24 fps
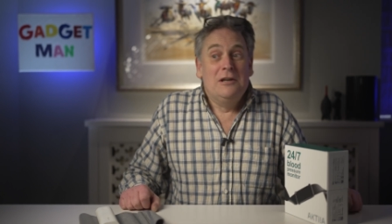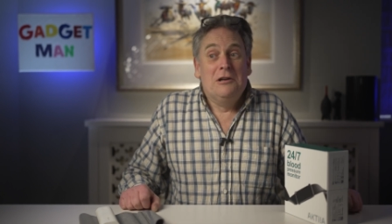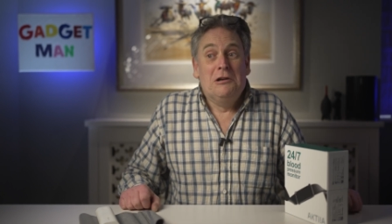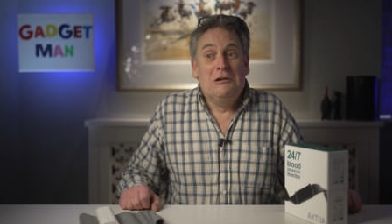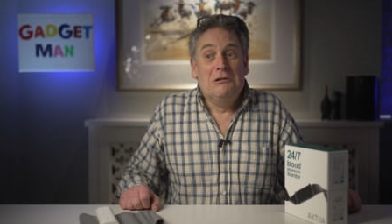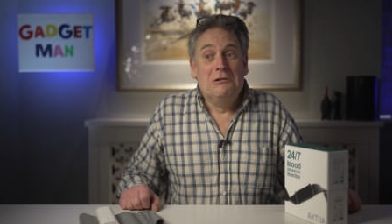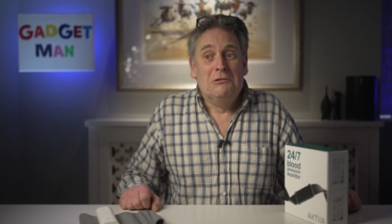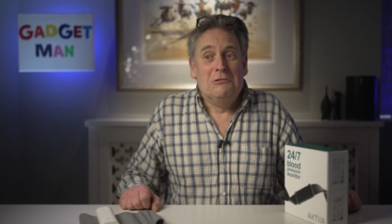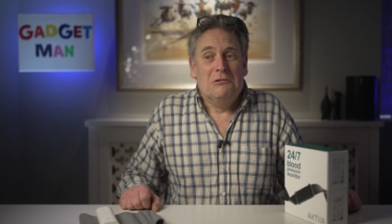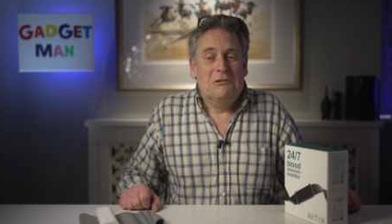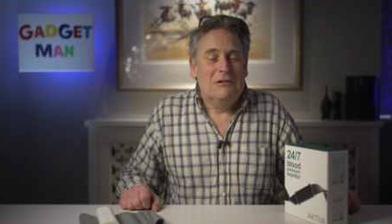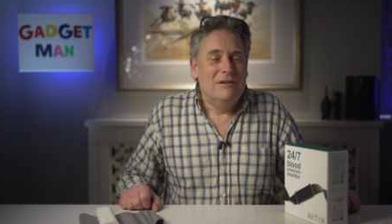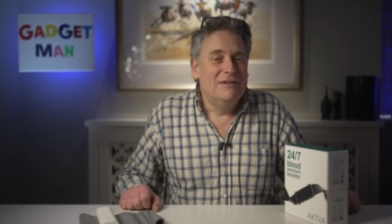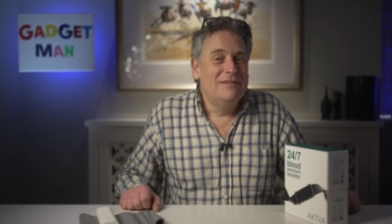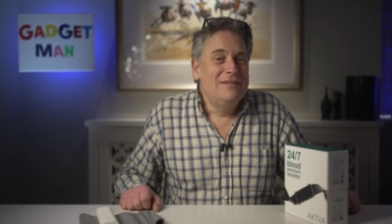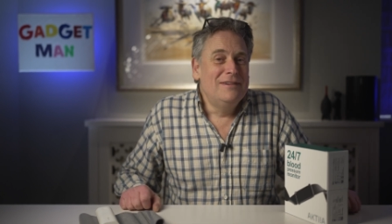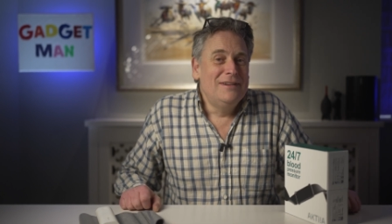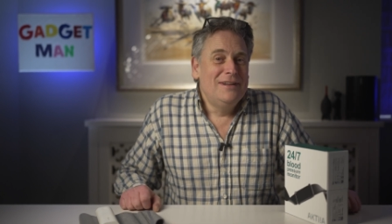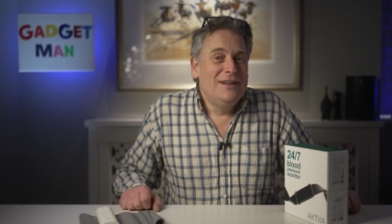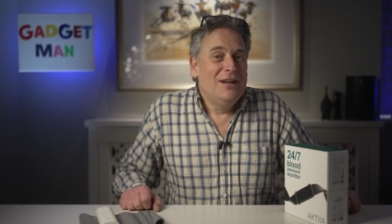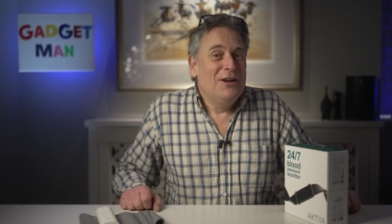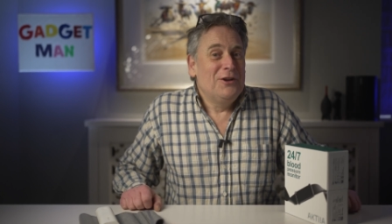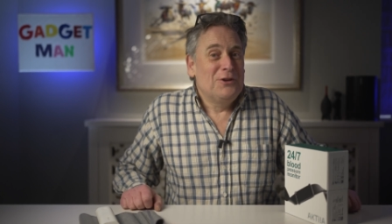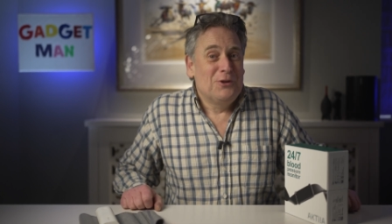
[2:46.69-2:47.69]
ooh,
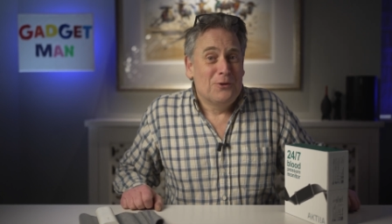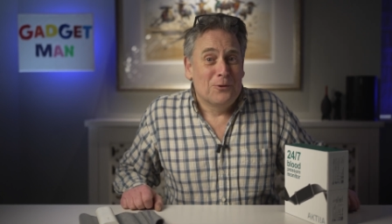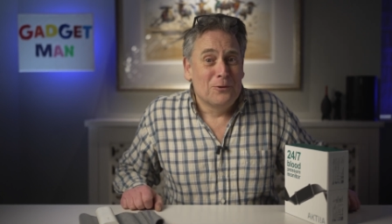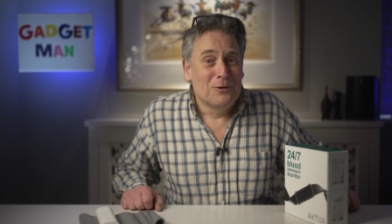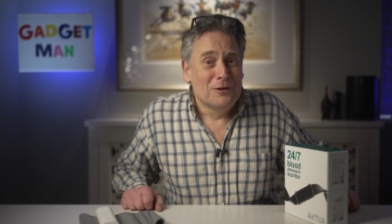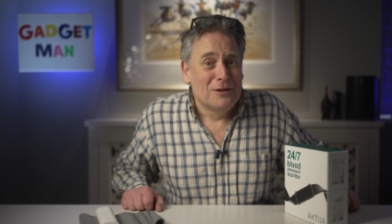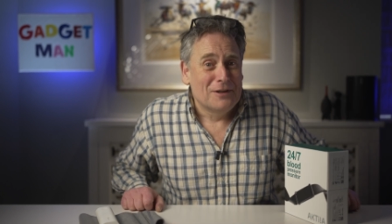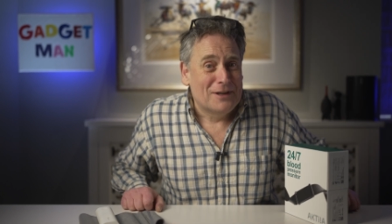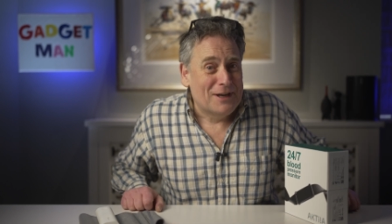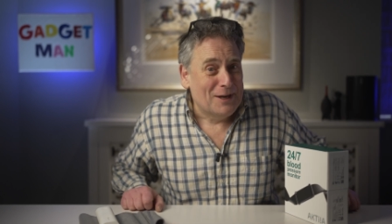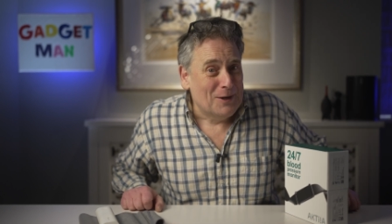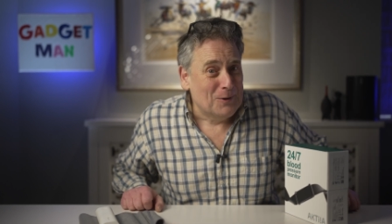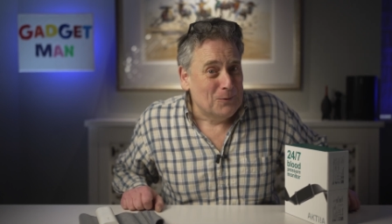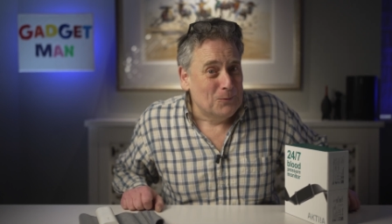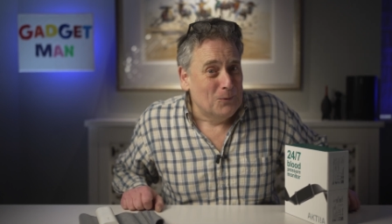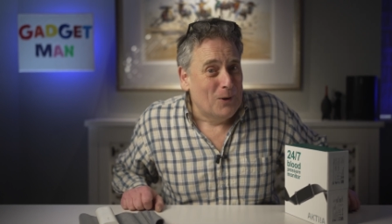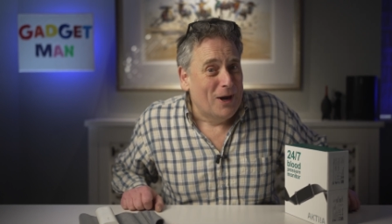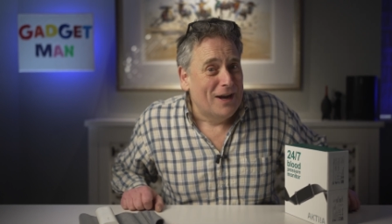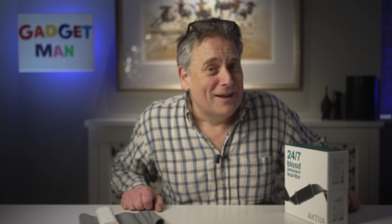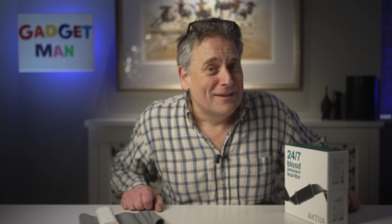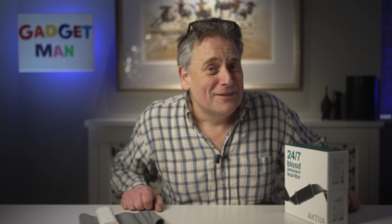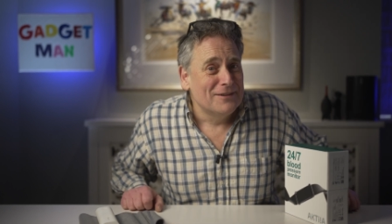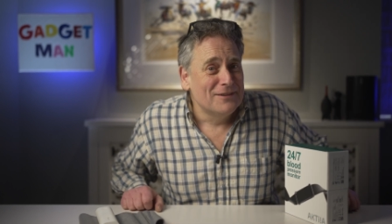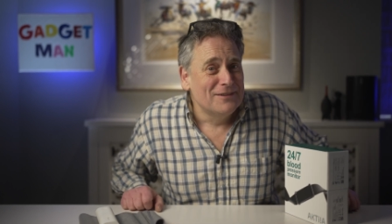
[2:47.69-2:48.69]
you're looking
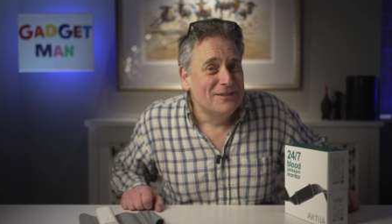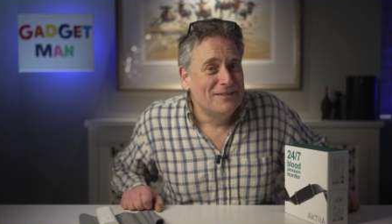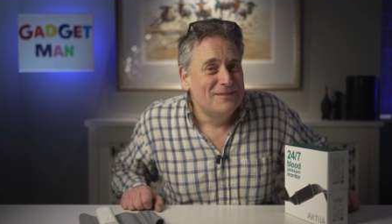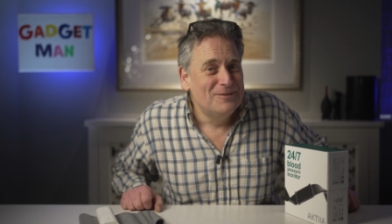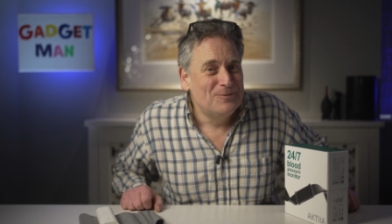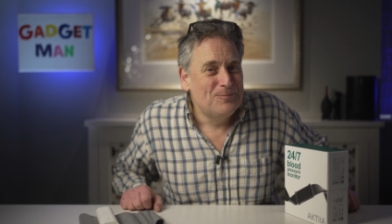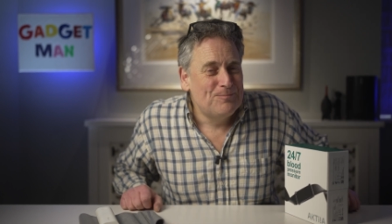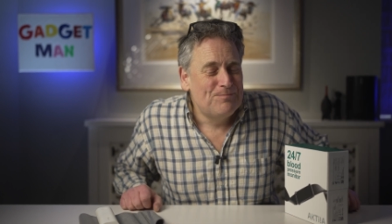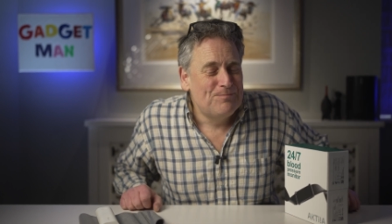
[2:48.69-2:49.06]
well.